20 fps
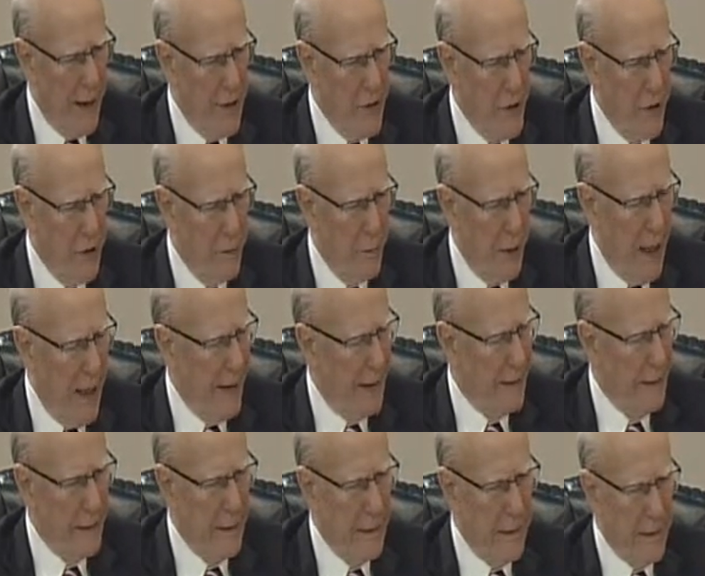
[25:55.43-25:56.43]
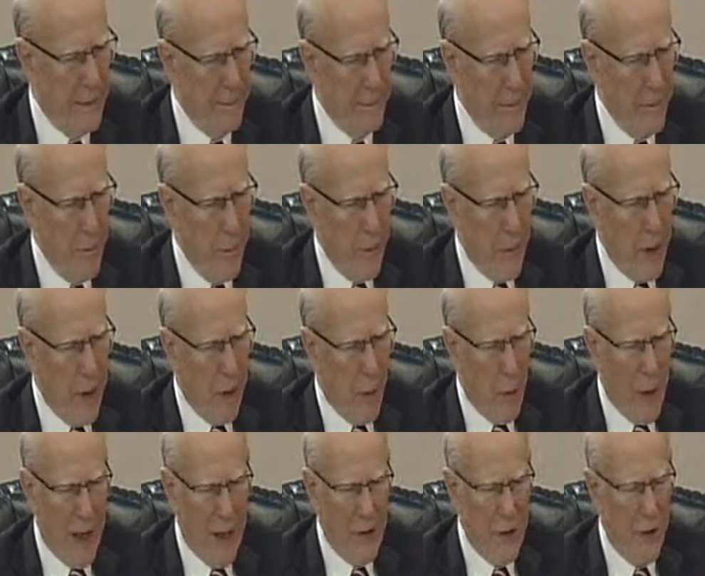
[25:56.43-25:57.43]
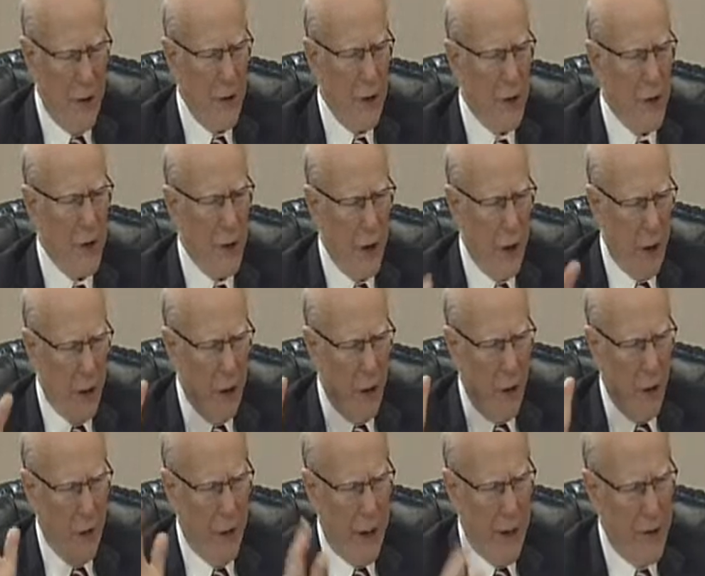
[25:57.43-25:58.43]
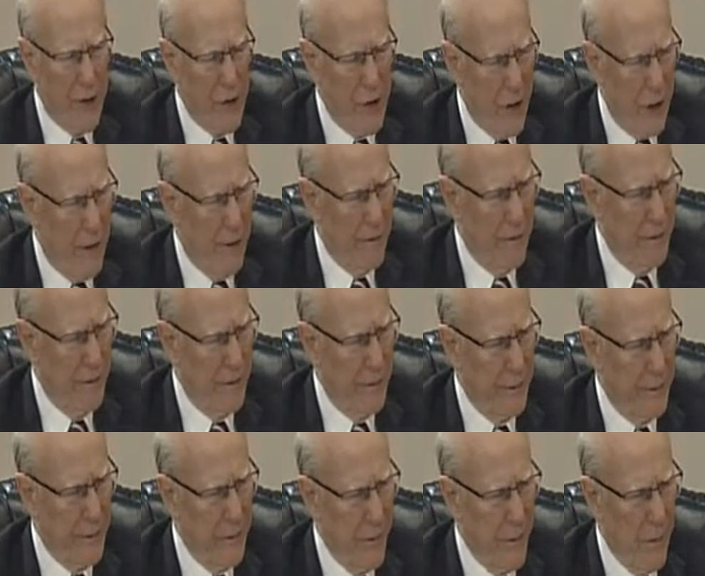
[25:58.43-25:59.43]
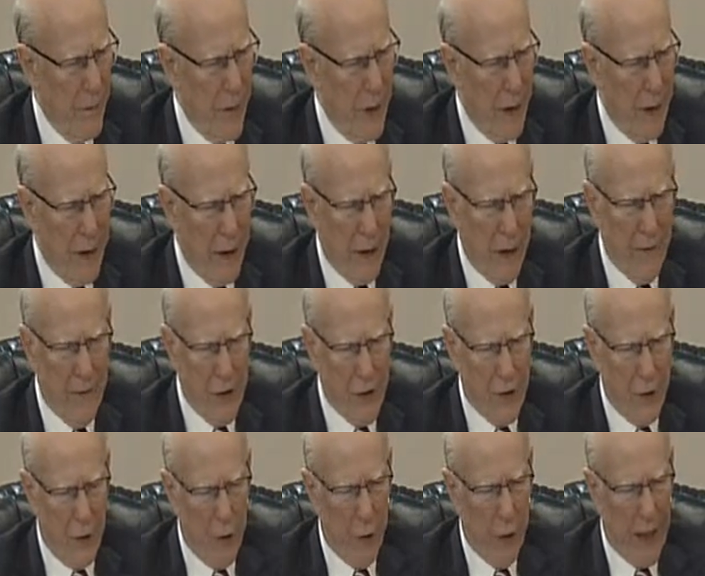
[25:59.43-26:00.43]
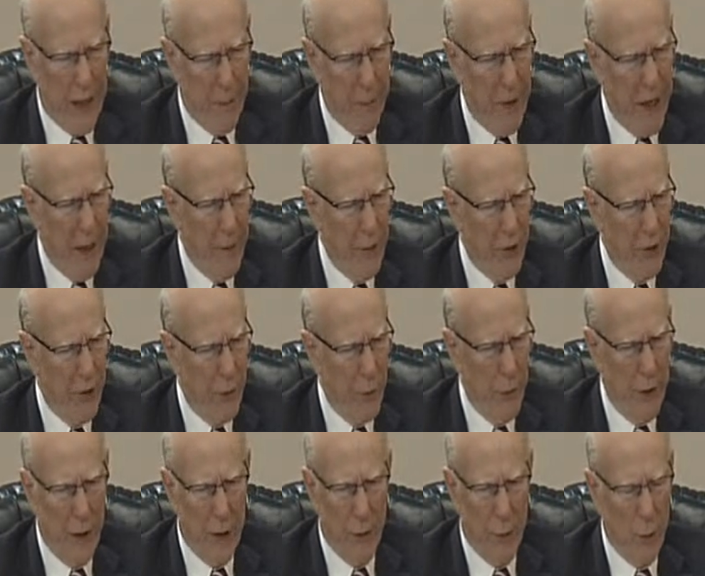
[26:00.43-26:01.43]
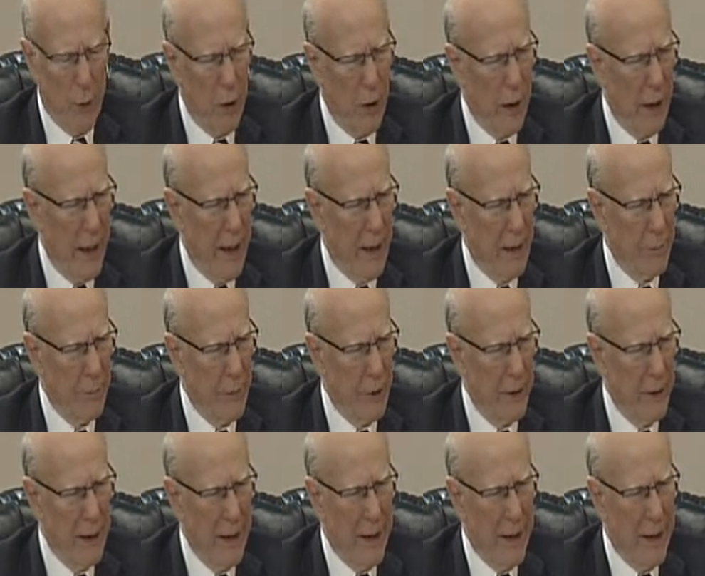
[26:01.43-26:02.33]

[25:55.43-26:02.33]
He says, Pat, why don't you just scuttle all that stuff, give us a direct payment that we can work out, but